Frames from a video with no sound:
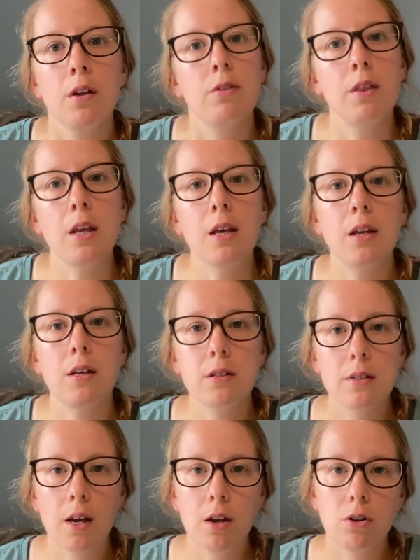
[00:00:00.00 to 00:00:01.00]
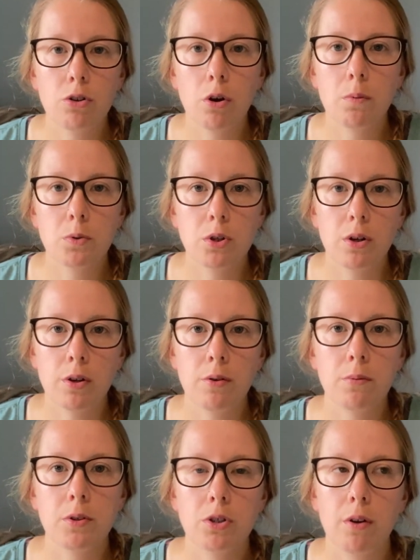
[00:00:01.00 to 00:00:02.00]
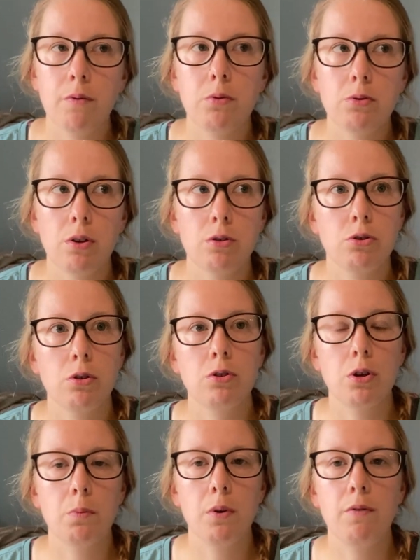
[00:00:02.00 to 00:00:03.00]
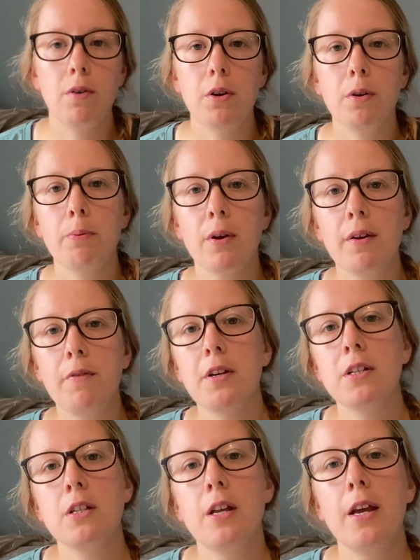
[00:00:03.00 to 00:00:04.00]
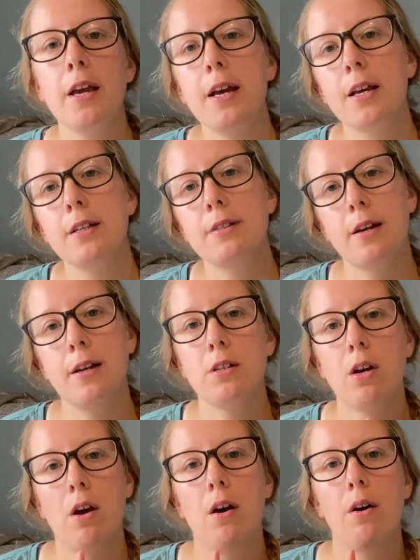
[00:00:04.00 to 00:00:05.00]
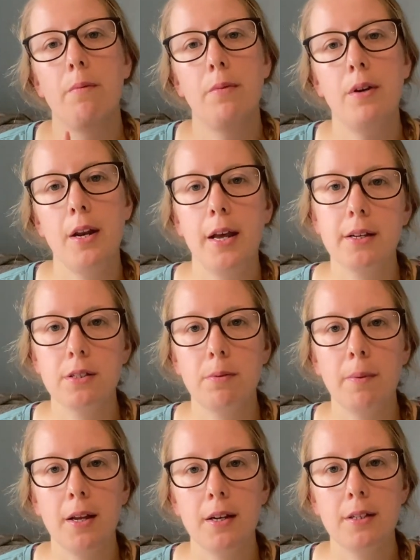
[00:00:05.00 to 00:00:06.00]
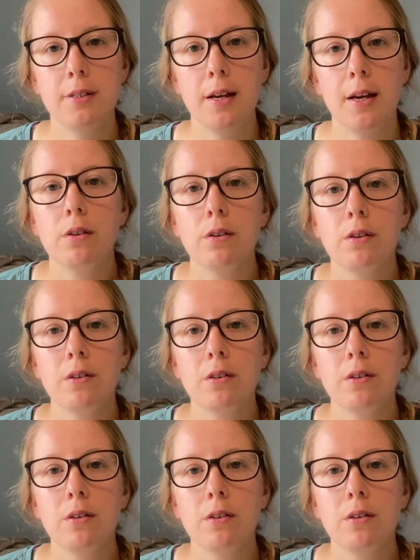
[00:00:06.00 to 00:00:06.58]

The second option, which I've also done with Luna previously, is set her up next to me in a sit.